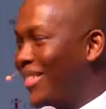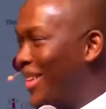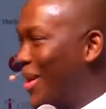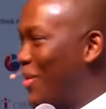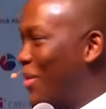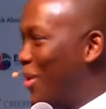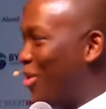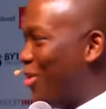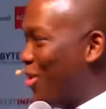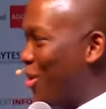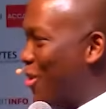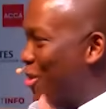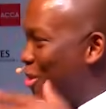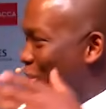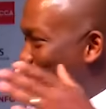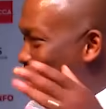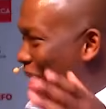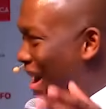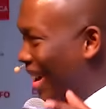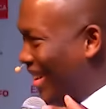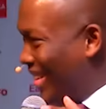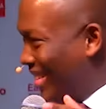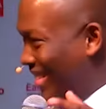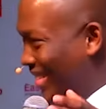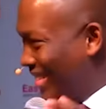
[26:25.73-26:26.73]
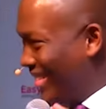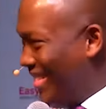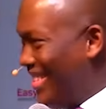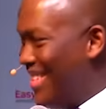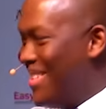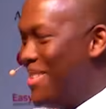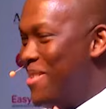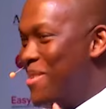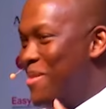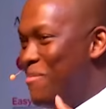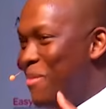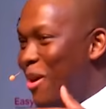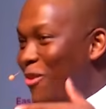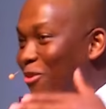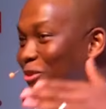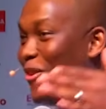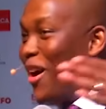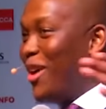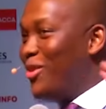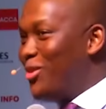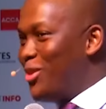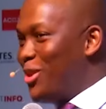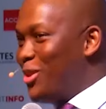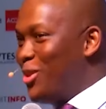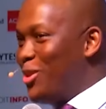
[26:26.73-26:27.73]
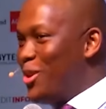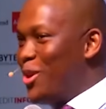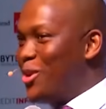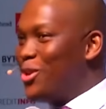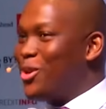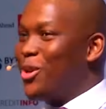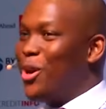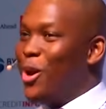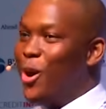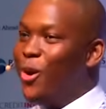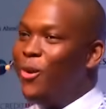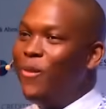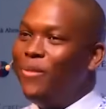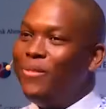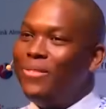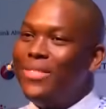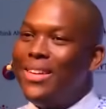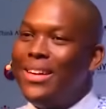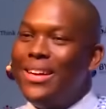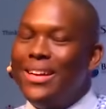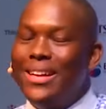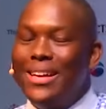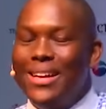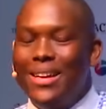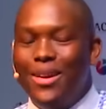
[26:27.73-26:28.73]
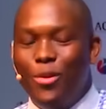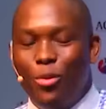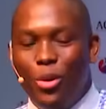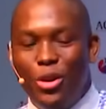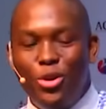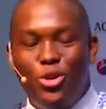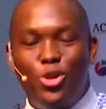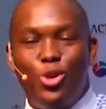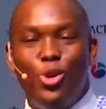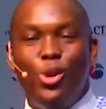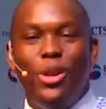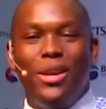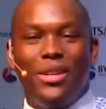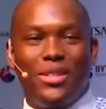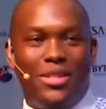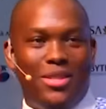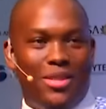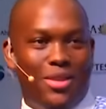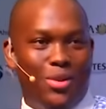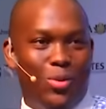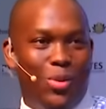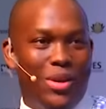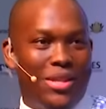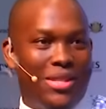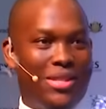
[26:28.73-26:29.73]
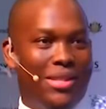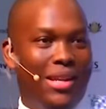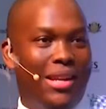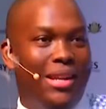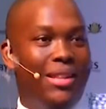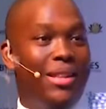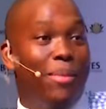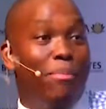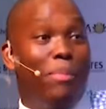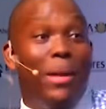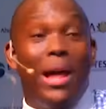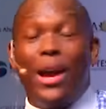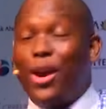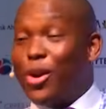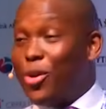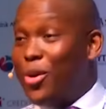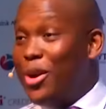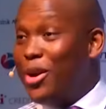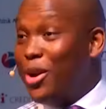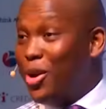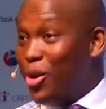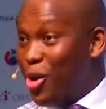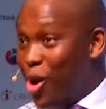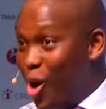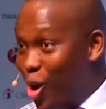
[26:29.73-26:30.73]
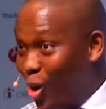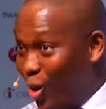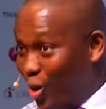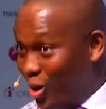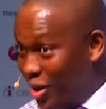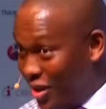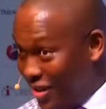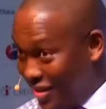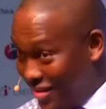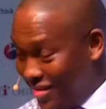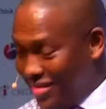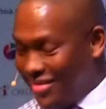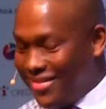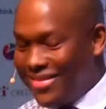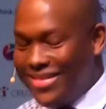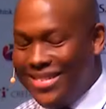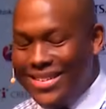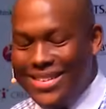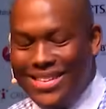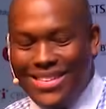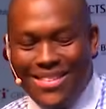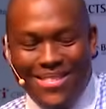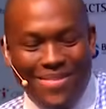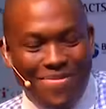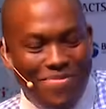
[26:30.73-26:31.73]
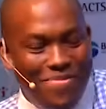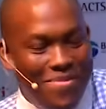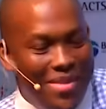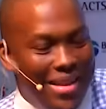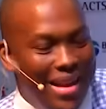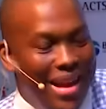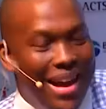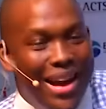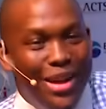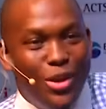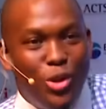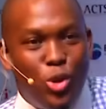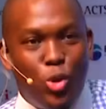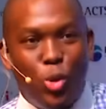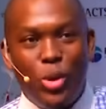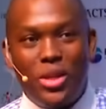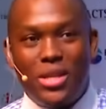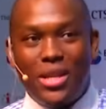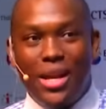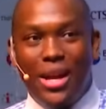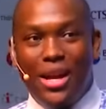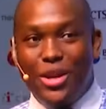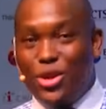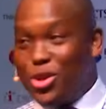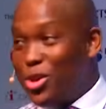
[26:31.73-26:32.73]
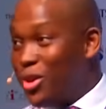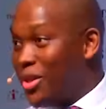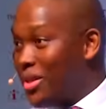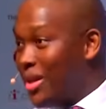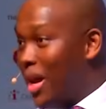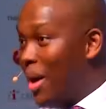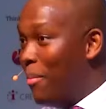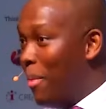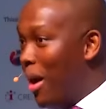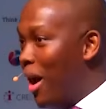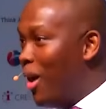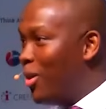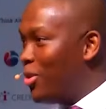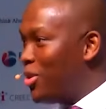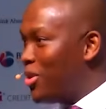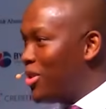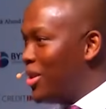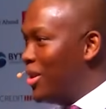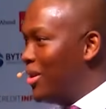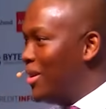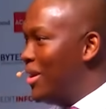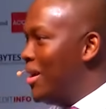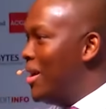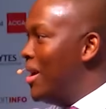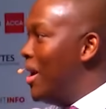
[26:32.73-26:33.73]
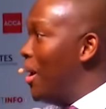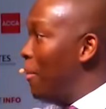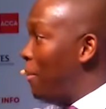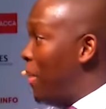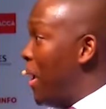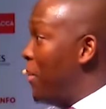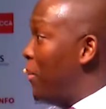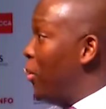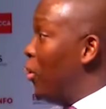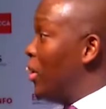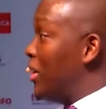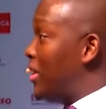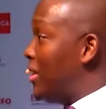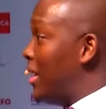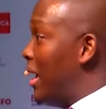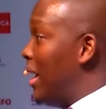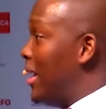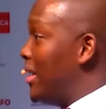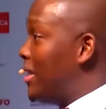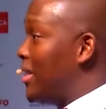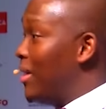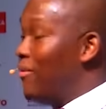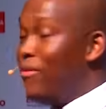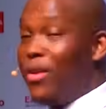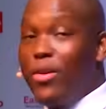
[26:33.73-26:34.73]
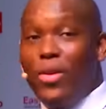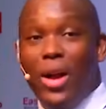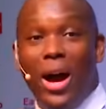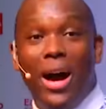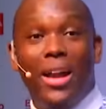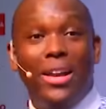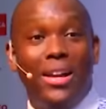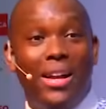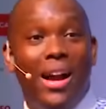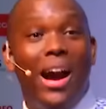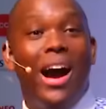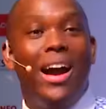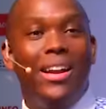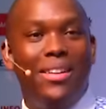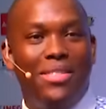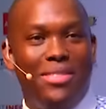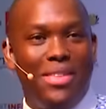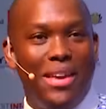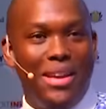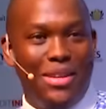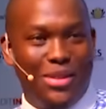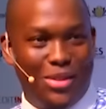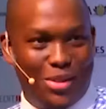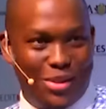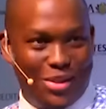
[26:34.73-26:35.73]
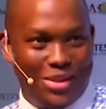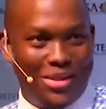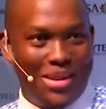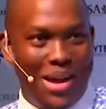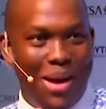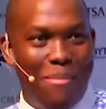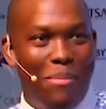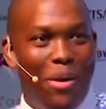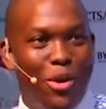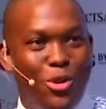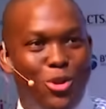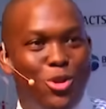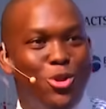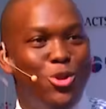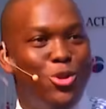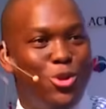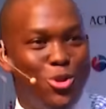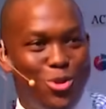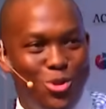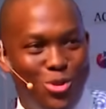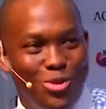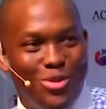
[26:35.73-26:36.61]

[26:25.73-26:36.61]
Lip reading: Let me throw you back about 5-6 years ago when Julius was still in the black, green, and gold. And Twitter had just come out, and people were saying some very unkind things about Juju.